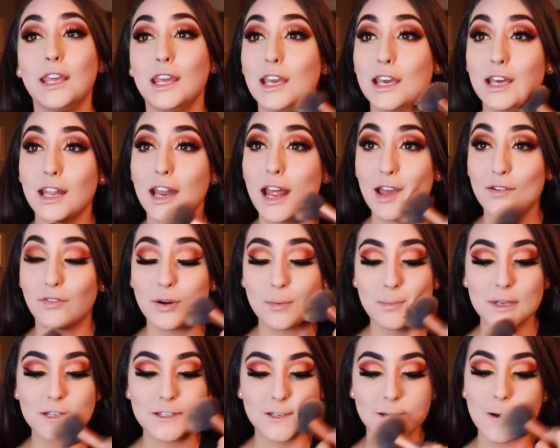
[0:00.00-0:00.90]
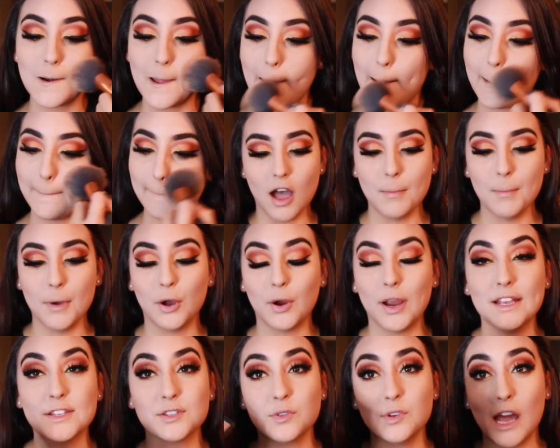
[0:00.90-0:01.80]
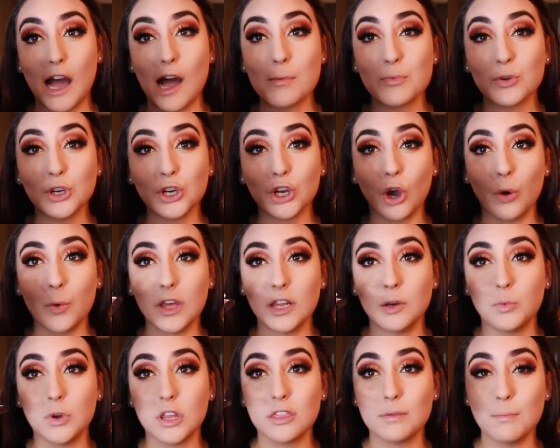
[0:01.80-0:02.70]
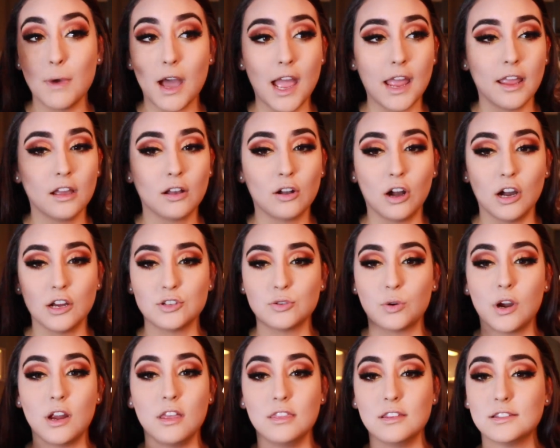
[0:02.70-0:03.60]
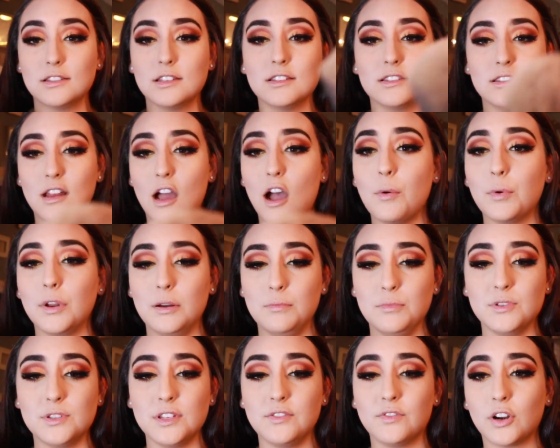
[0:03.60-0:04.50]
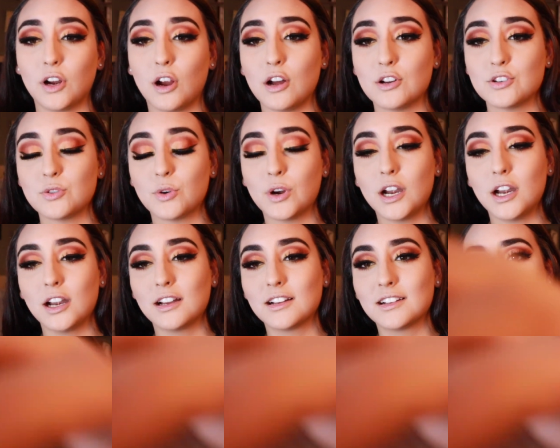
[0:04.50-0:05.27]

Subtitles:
can't ever miss your neck. Okay, so now I'm going to go in with my contour, and this is not what I'm using for contour.